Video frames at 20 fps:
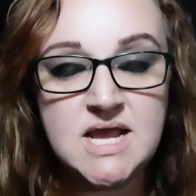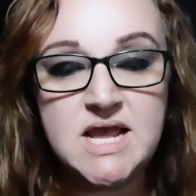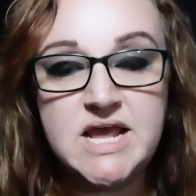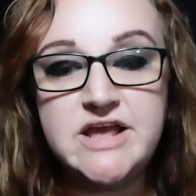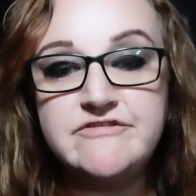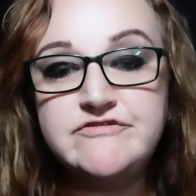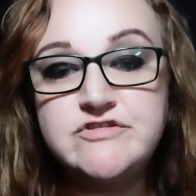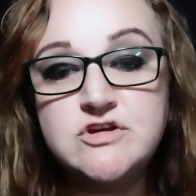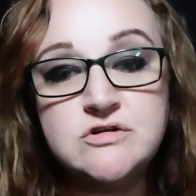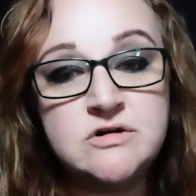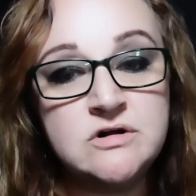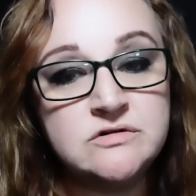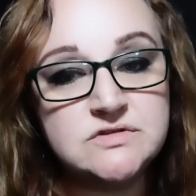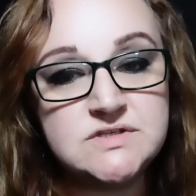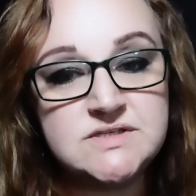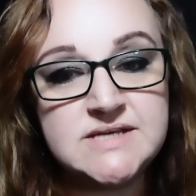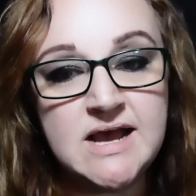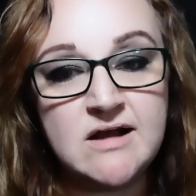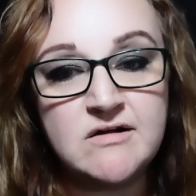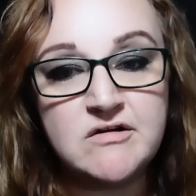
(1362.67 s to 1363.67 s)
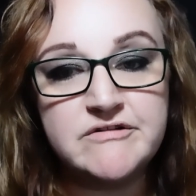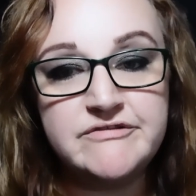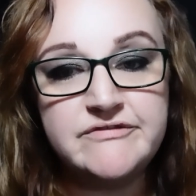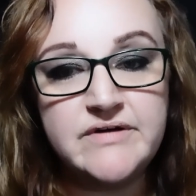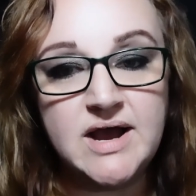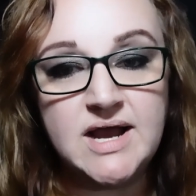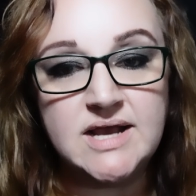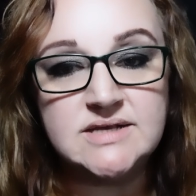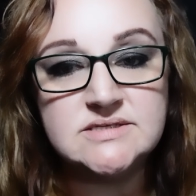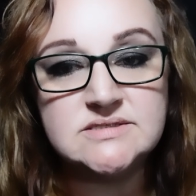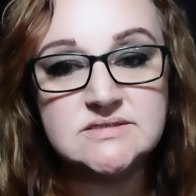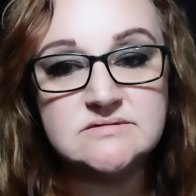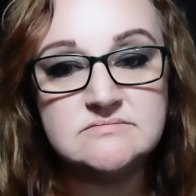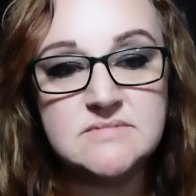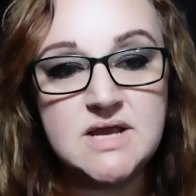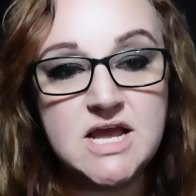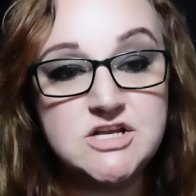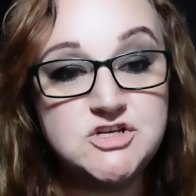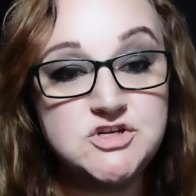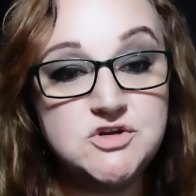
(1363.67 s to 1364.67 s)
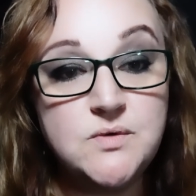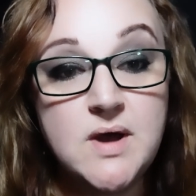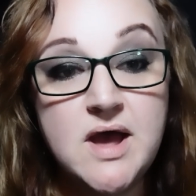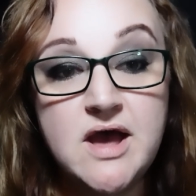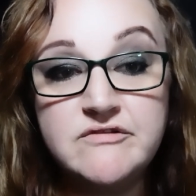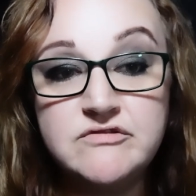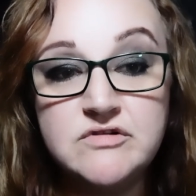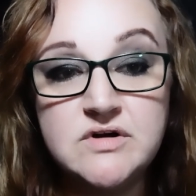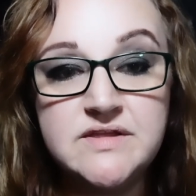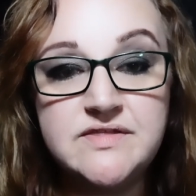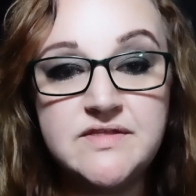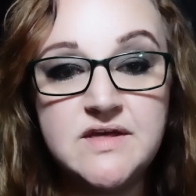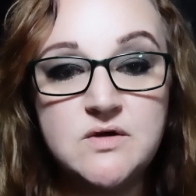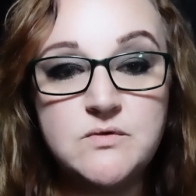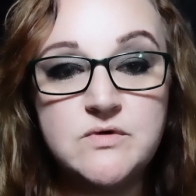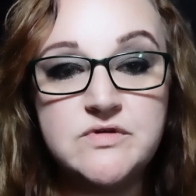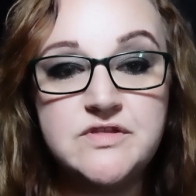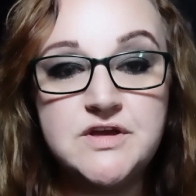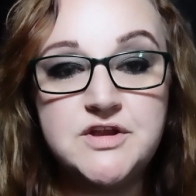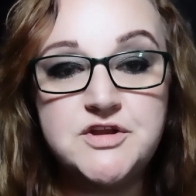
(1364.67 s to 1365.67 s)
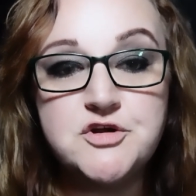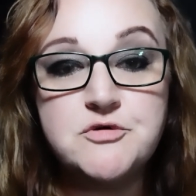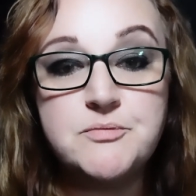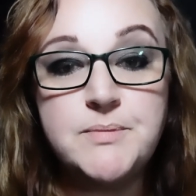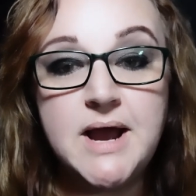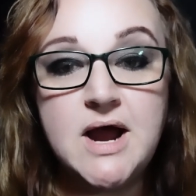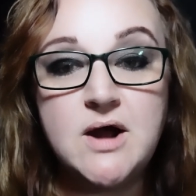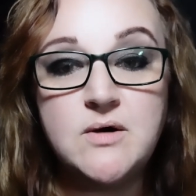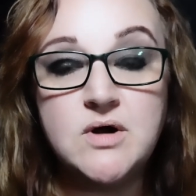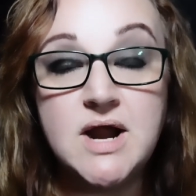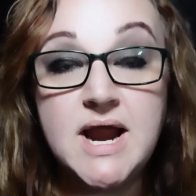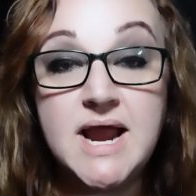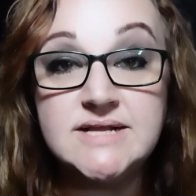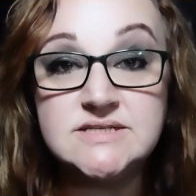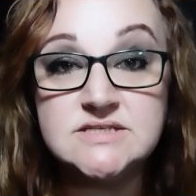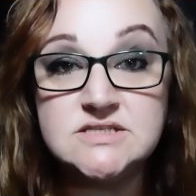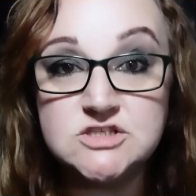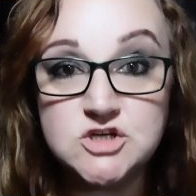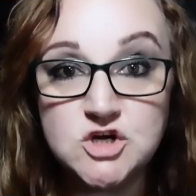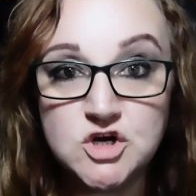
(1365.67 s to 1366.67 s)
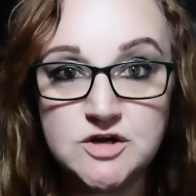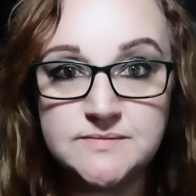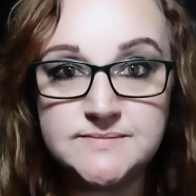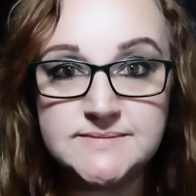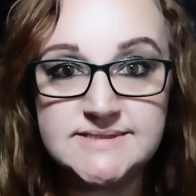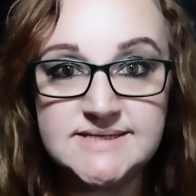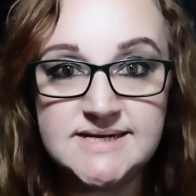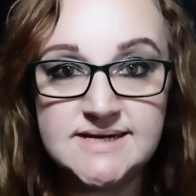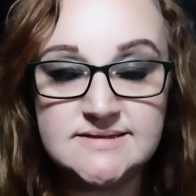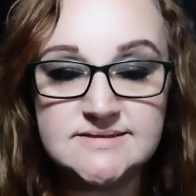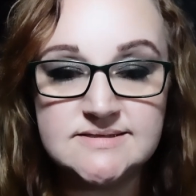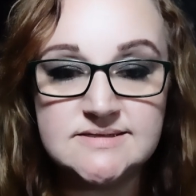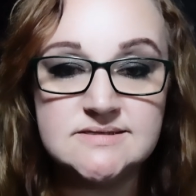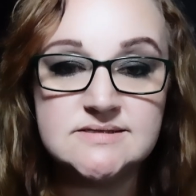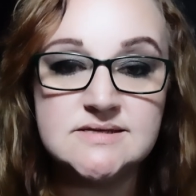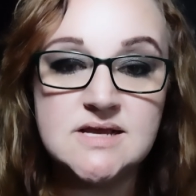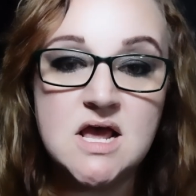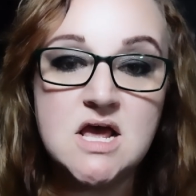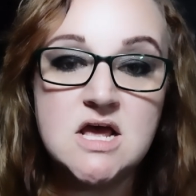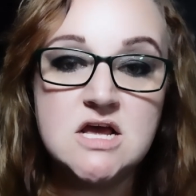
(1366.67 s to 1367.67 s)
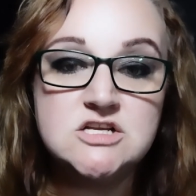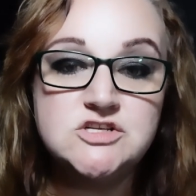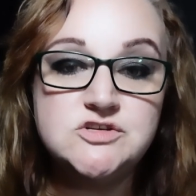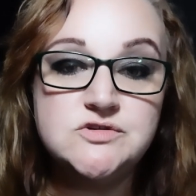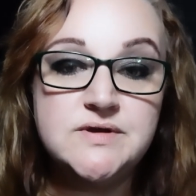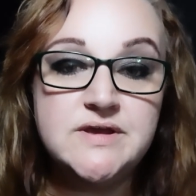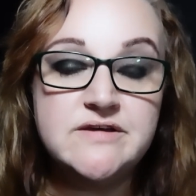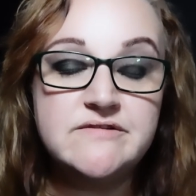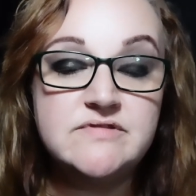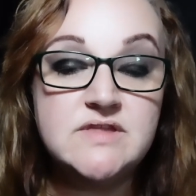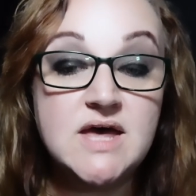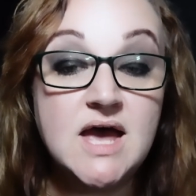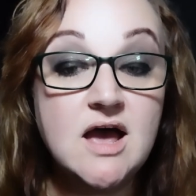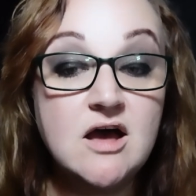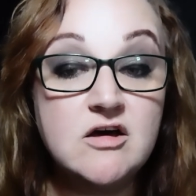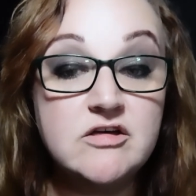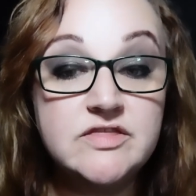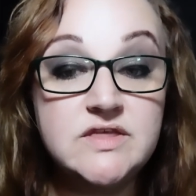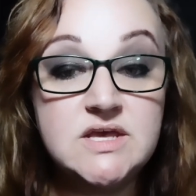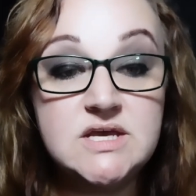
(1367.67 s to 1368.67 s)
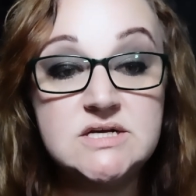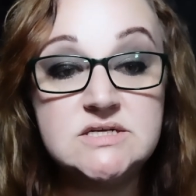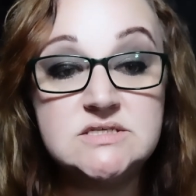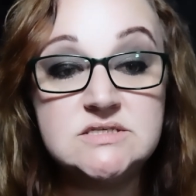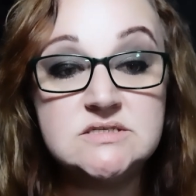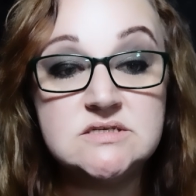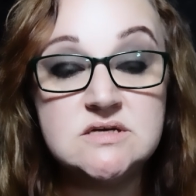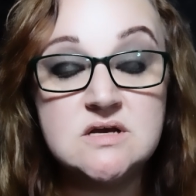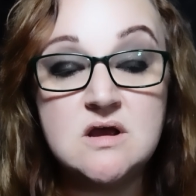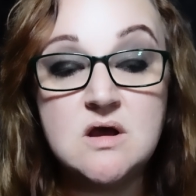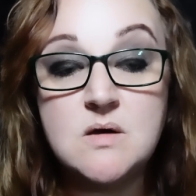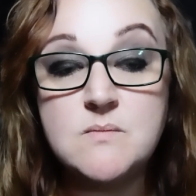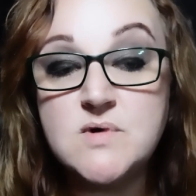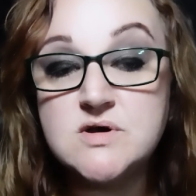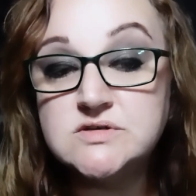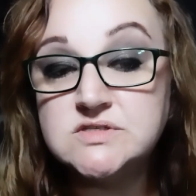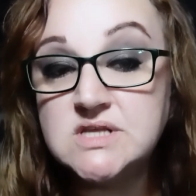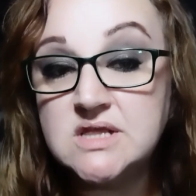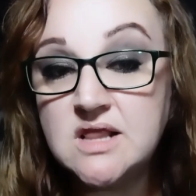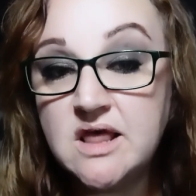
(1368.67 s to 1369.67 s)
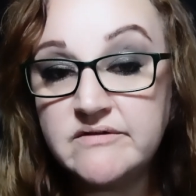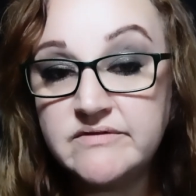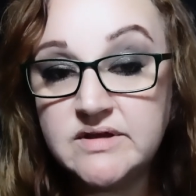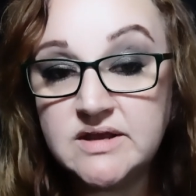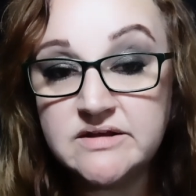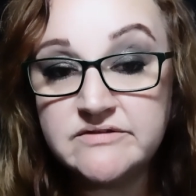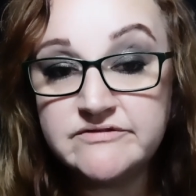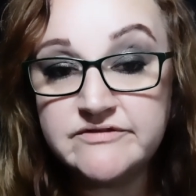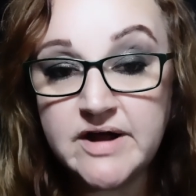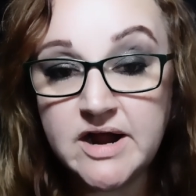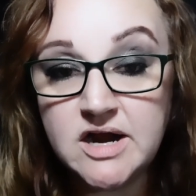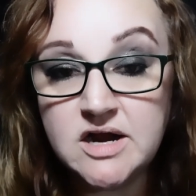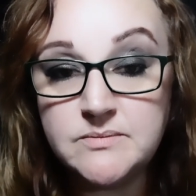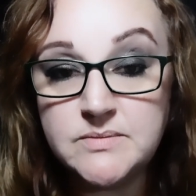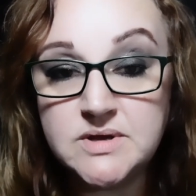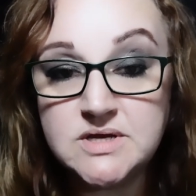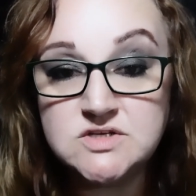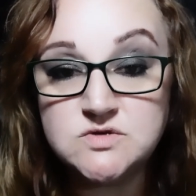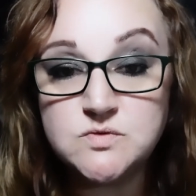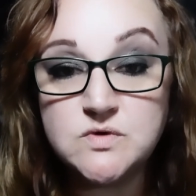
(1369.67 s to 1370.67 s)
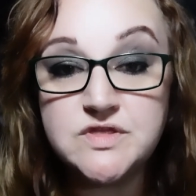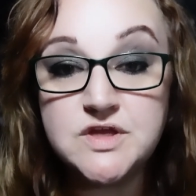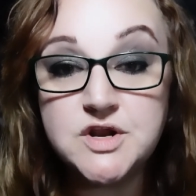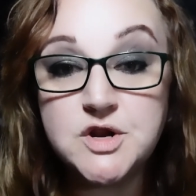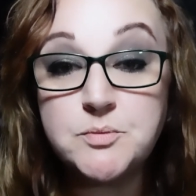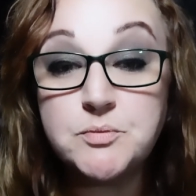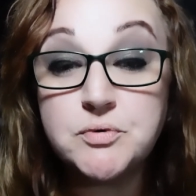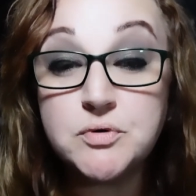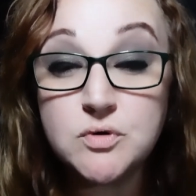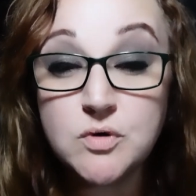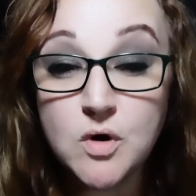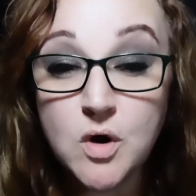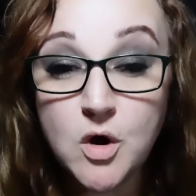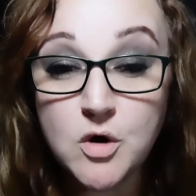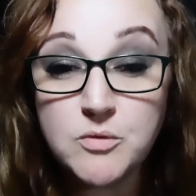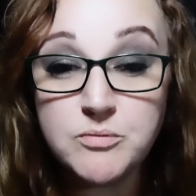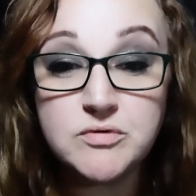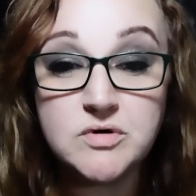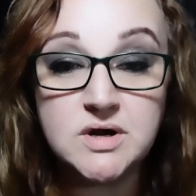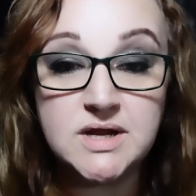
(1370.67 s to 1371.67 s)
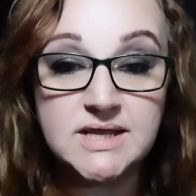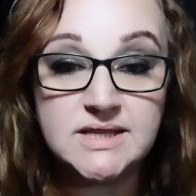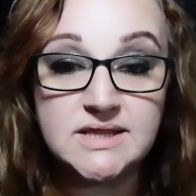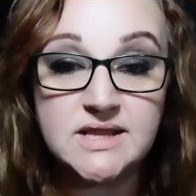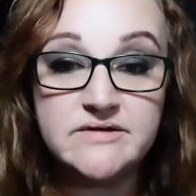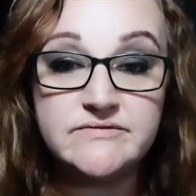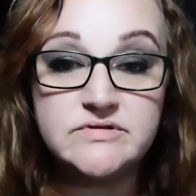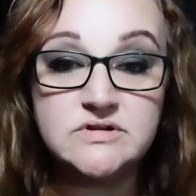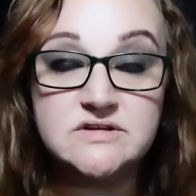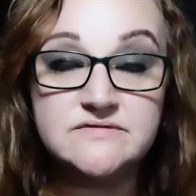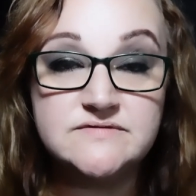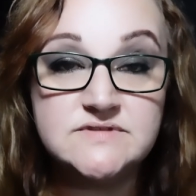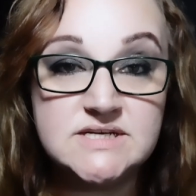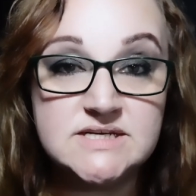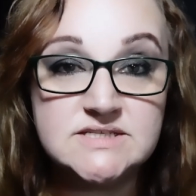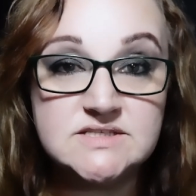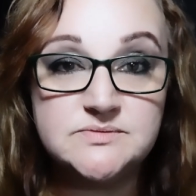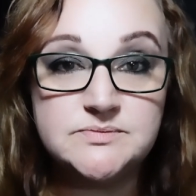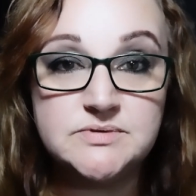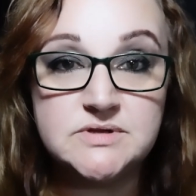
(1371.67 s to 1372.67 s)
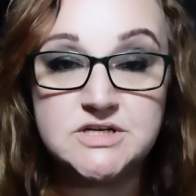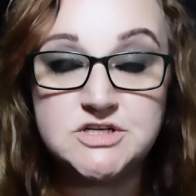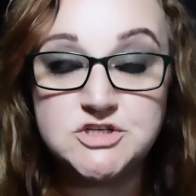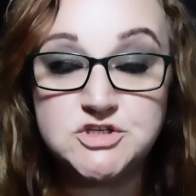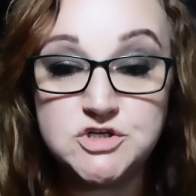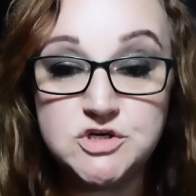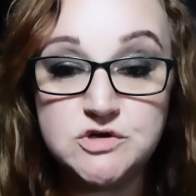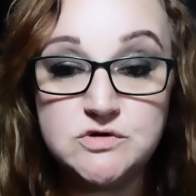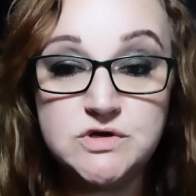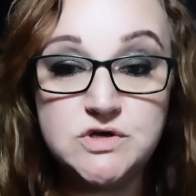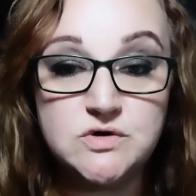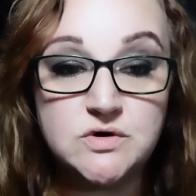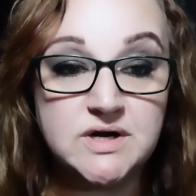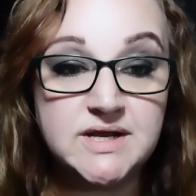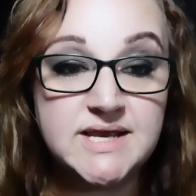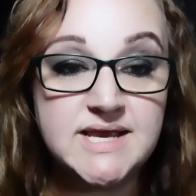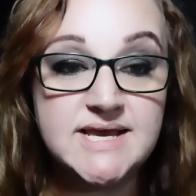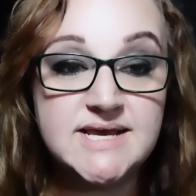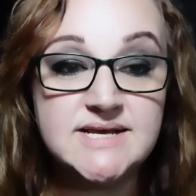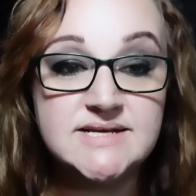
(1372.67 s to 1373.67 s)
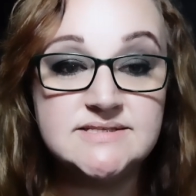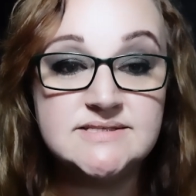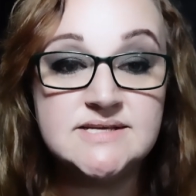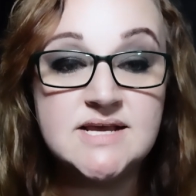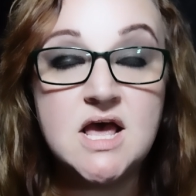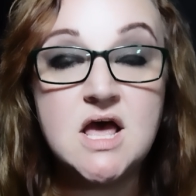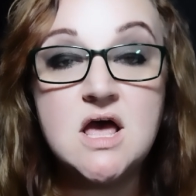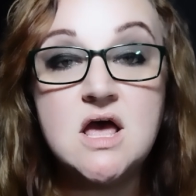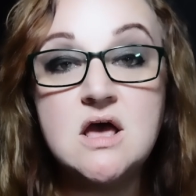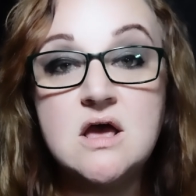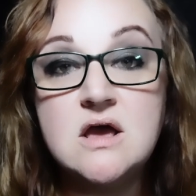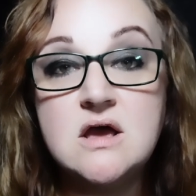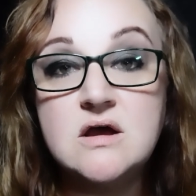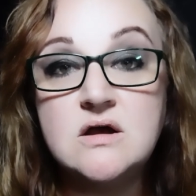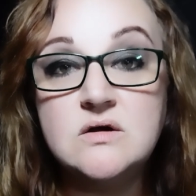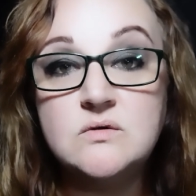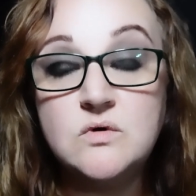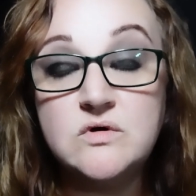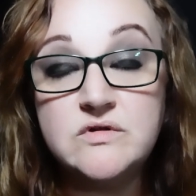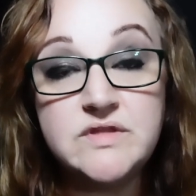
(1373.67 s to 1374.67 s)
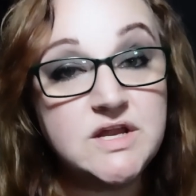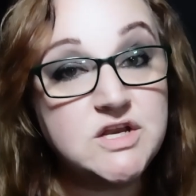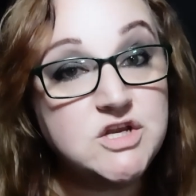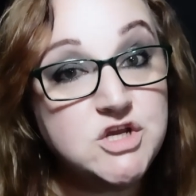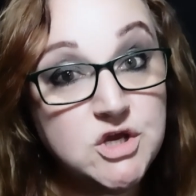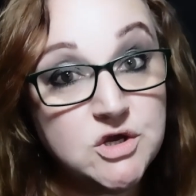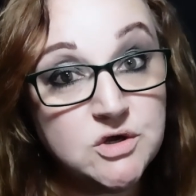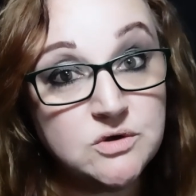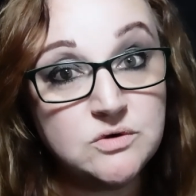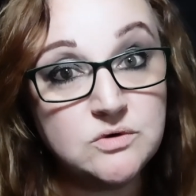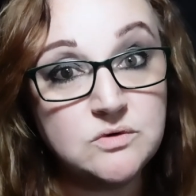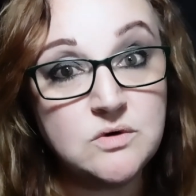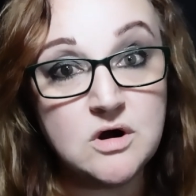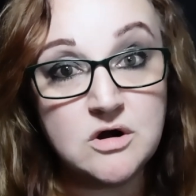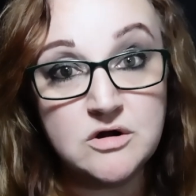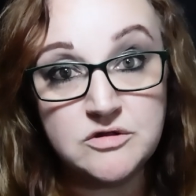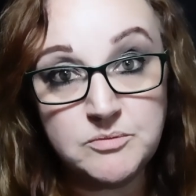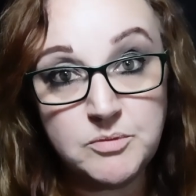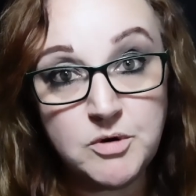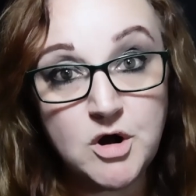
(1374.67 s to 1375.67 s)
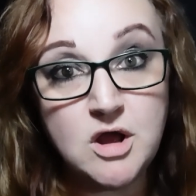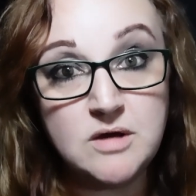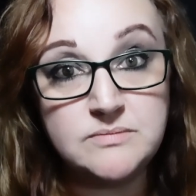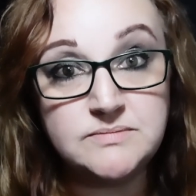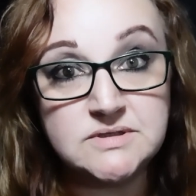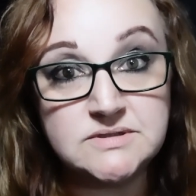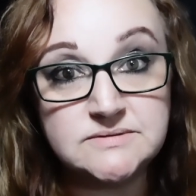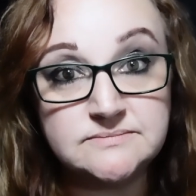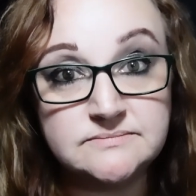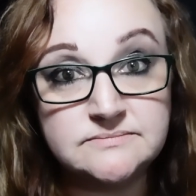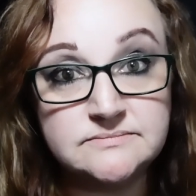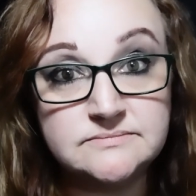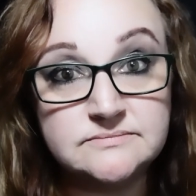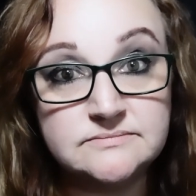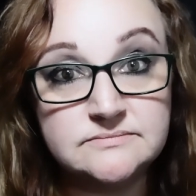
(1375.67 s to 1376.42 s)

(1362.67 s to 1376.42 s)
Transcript: If you don't sacrifice and do everything within your power and circumstances to give the healthiest, most loving environment with an appropriate level of discipline to your kids, well, then you are the problem.